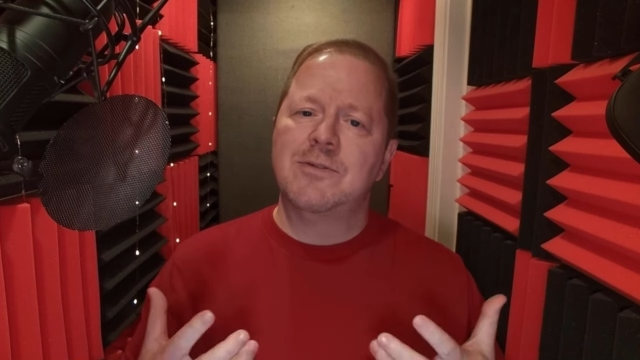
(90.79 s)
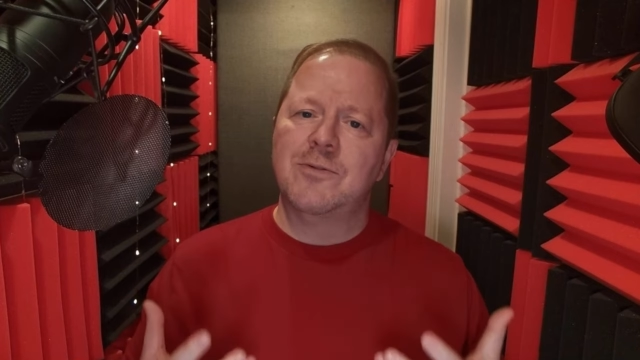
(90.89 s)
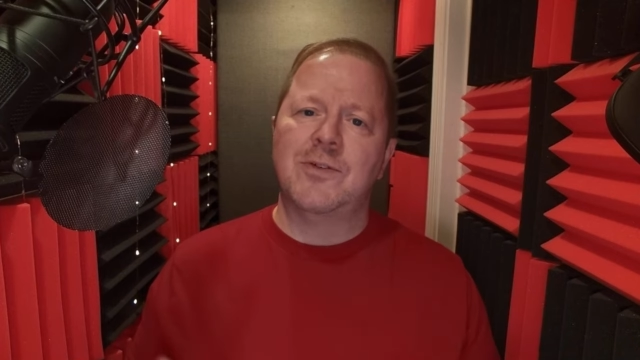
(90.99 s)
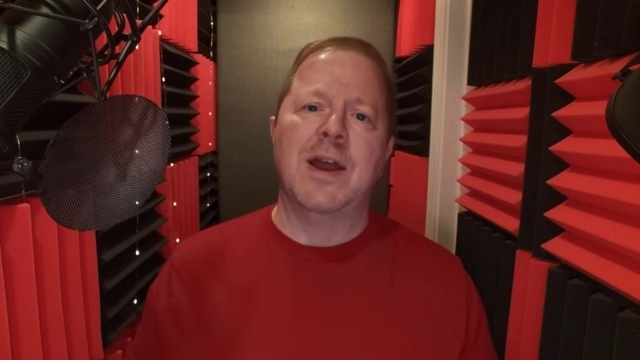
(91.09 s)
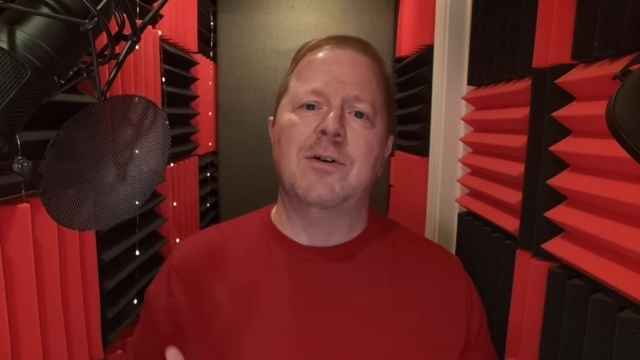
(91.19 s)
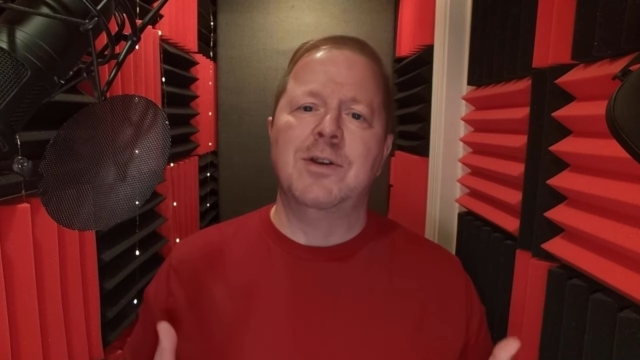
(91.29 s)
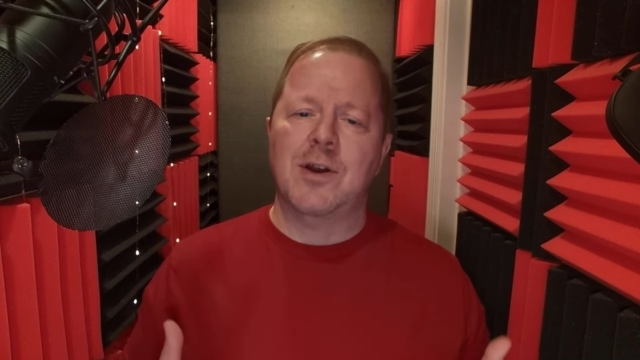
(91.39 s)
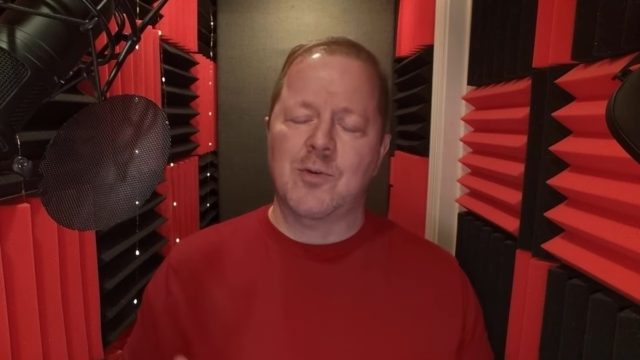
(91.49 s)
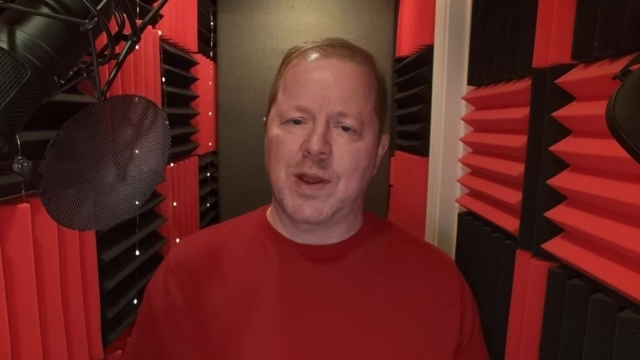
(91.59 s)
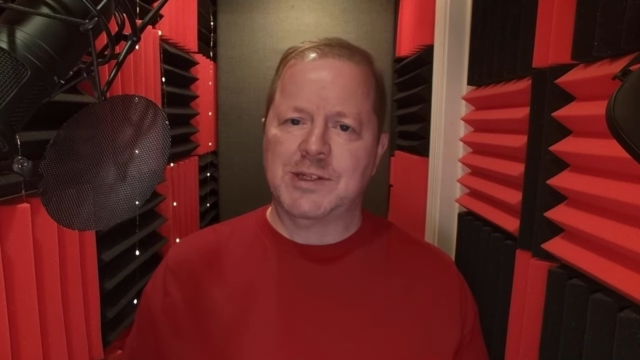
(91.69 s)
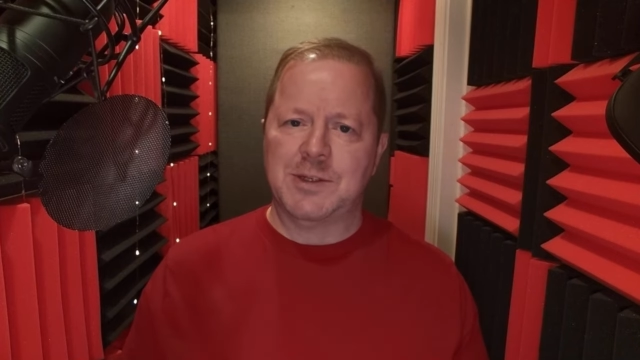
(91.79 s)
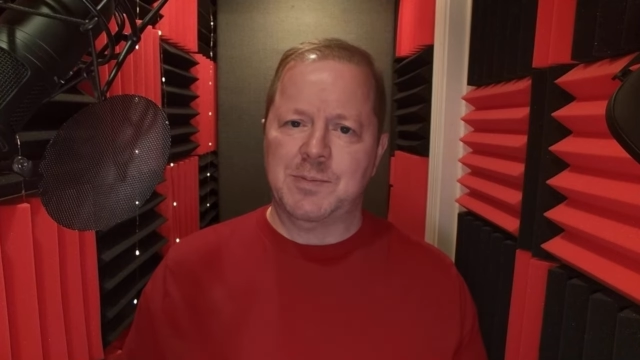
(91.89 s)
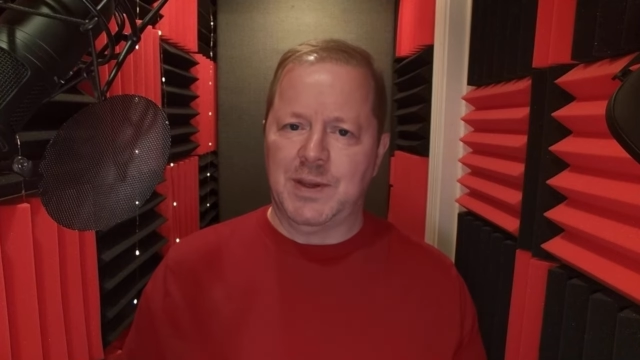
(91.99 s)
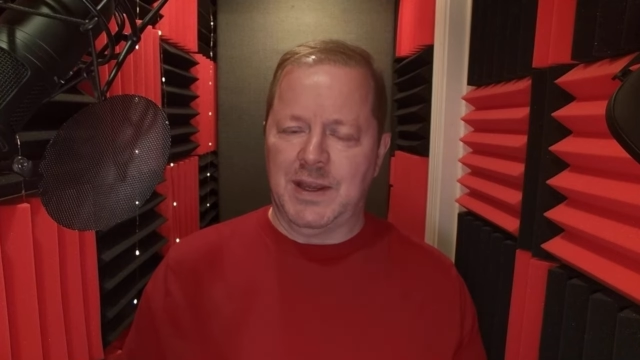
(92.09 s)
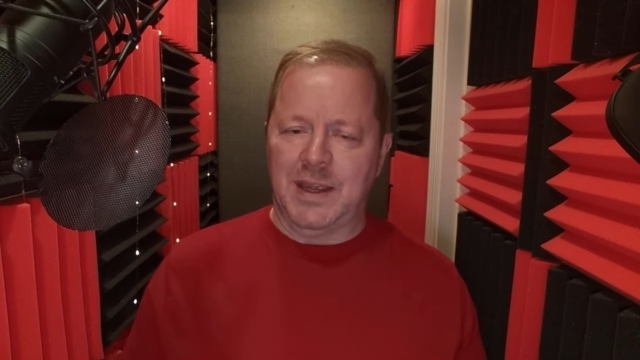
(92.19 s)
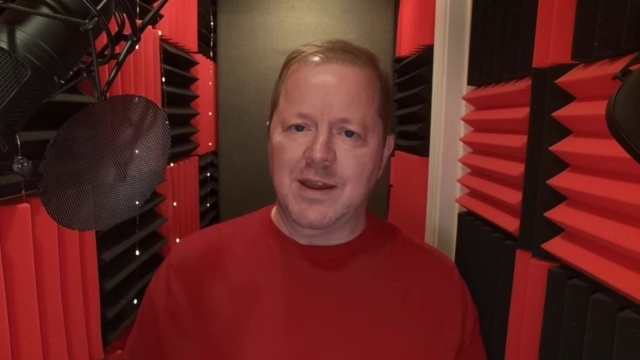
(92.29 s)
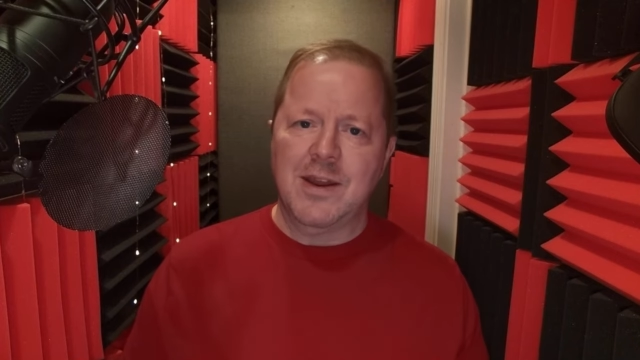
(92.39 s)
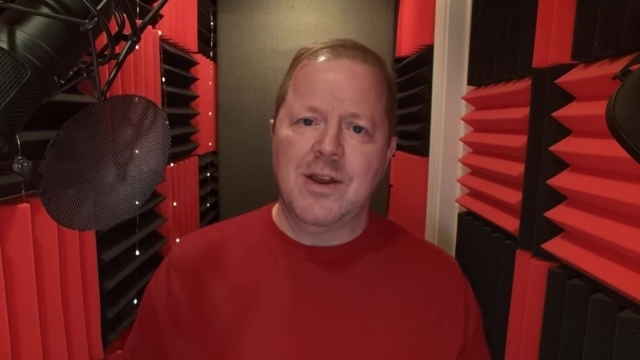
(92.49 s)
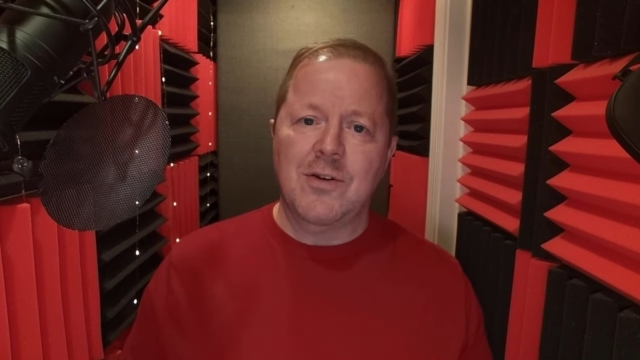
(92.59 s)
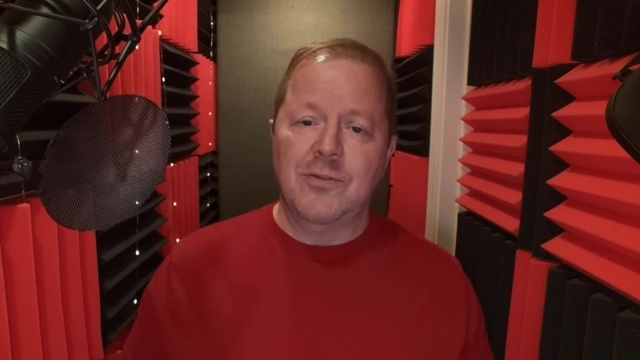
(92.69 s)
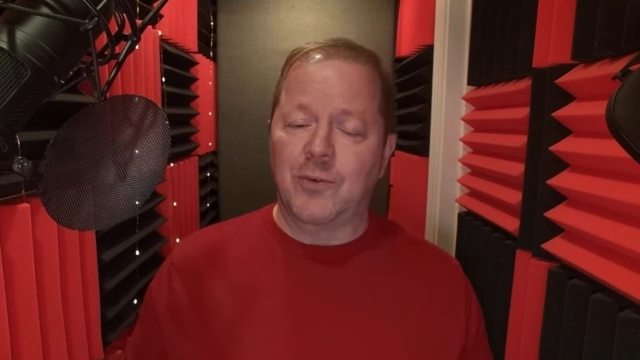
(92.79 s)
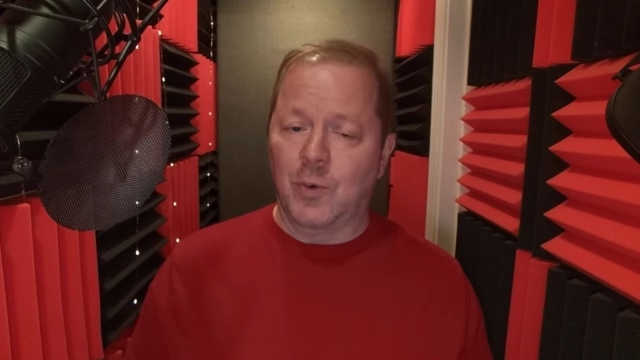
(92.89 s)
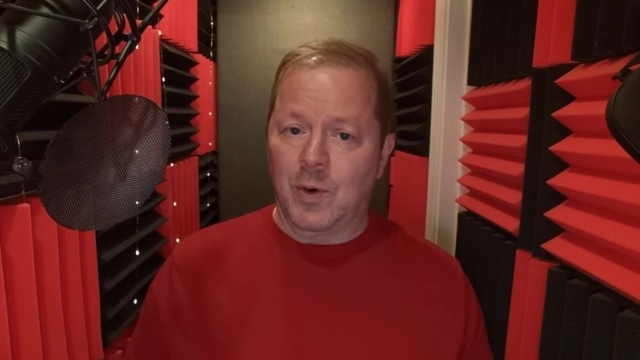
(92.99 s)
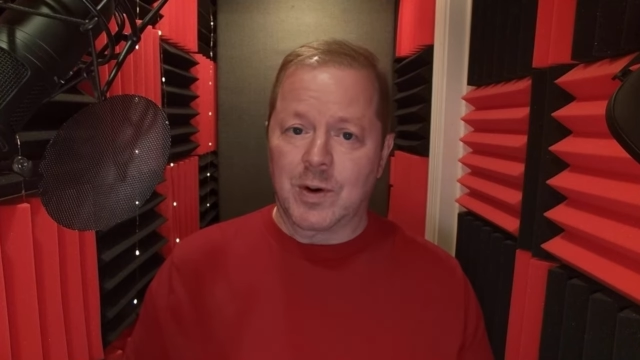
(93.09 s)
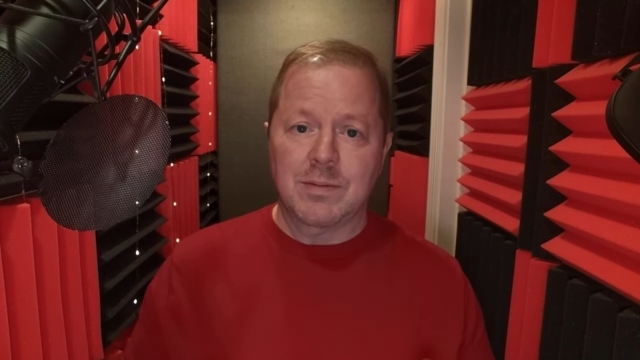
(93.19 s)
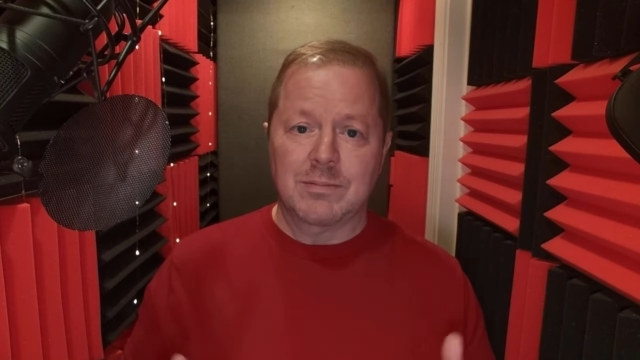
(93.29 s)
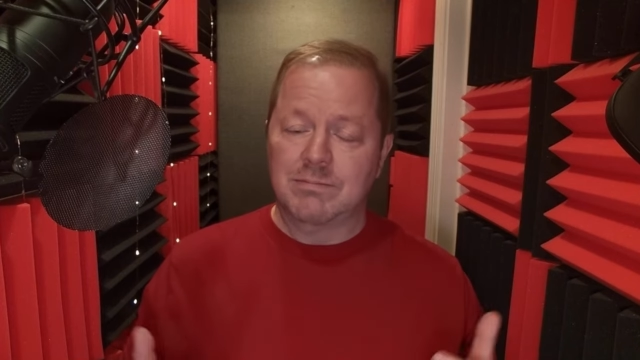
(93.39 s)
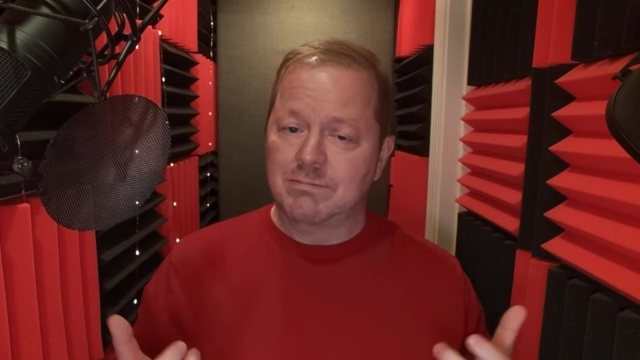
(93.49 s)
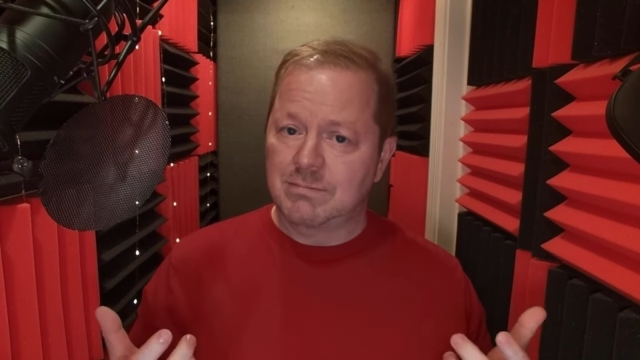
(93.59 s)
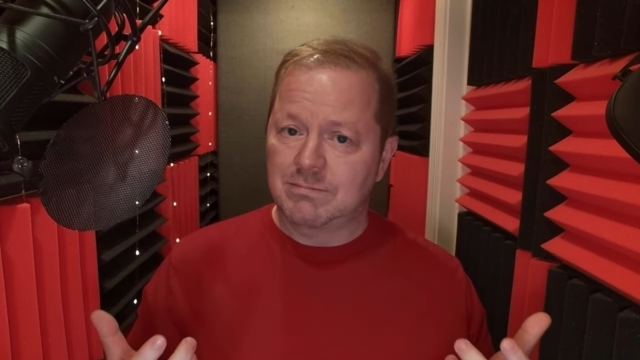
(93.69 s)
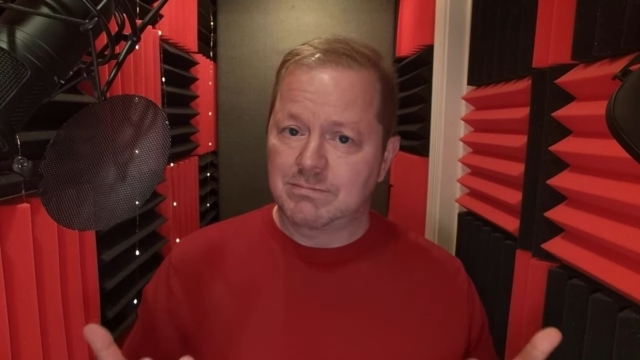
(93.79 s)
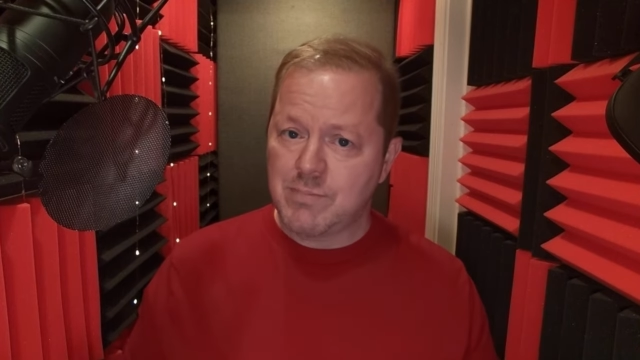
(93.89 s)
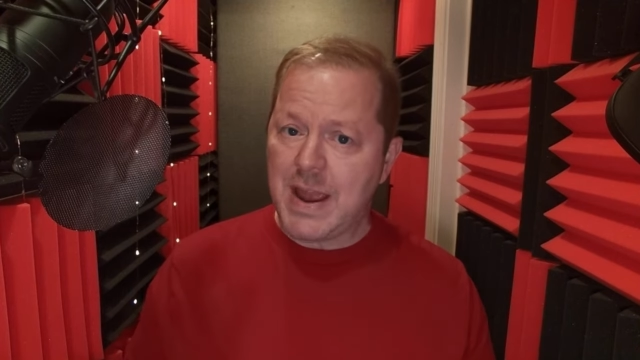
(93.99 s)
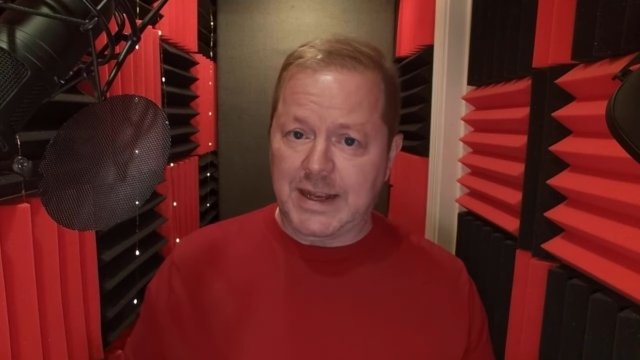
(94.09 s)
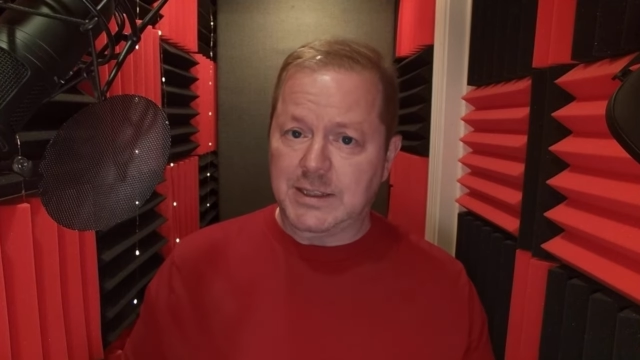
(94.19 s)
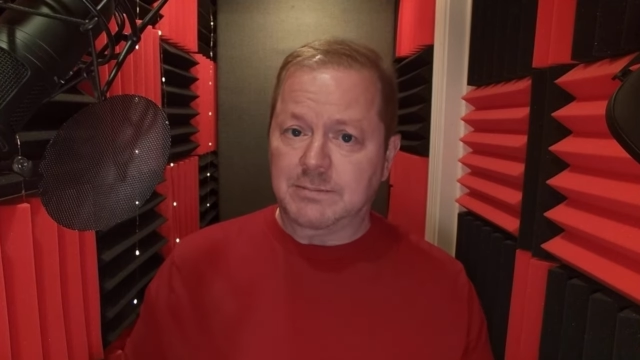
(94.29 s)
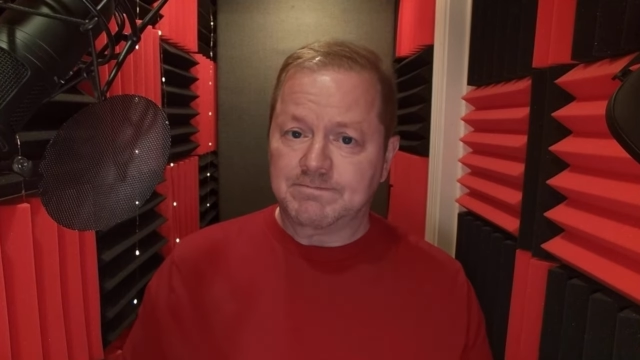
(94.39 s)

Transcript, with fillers: found a recipe for bread.